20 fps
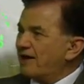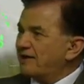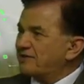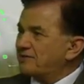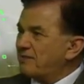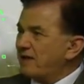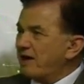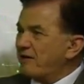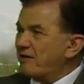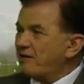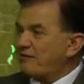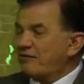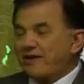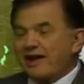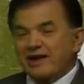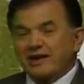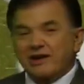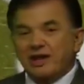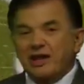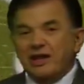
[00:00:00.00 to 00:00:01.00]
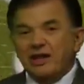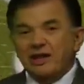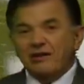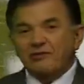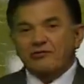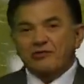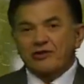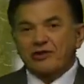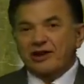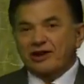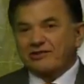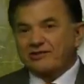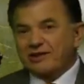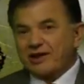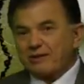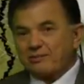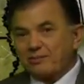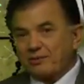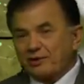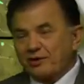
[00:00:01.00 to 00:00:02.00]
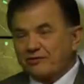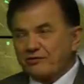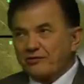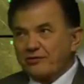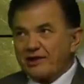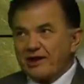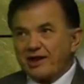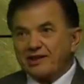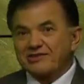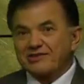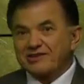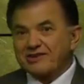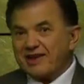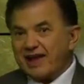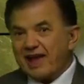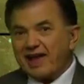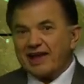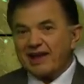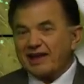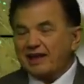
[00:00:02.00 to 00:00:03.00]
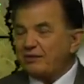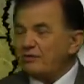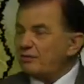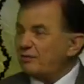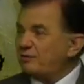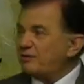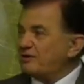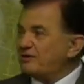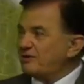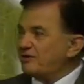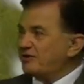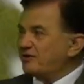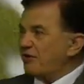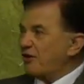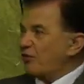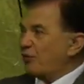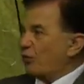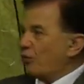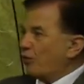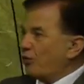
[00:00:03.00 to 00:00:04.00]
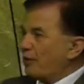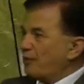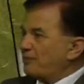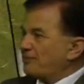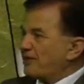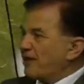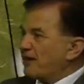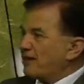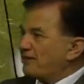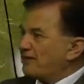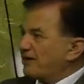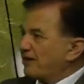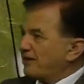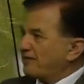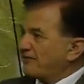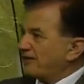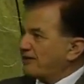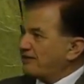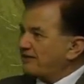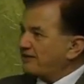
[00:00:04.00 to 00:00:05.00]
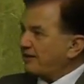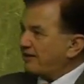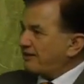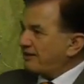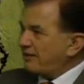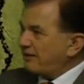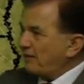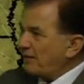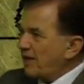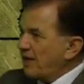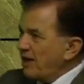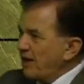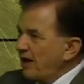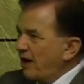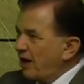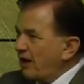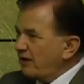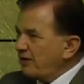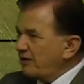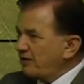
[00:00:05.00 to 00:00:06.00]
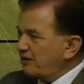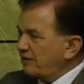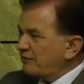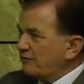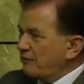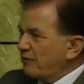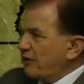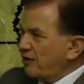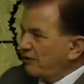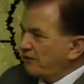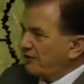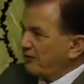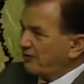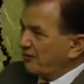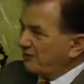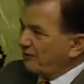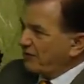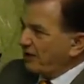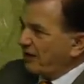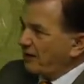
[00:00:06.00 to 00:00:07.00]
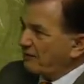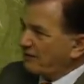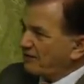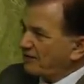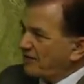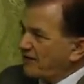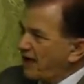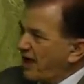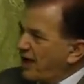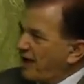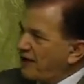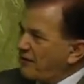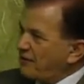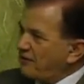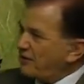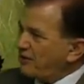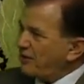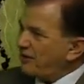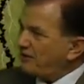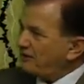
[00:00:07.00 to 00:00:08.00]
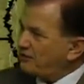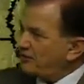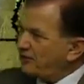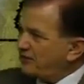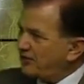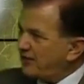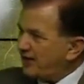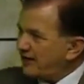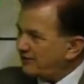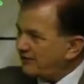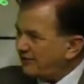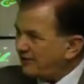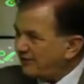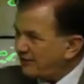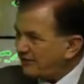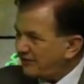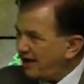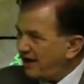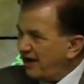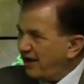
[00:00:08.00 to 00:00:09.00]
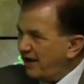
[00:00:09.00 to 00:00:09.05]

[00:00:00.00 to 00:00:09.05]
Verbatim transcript: As a matter of fact, for the next couple, for the next day, we'll be just on the warm side of things until our little frontal system comes down into Texas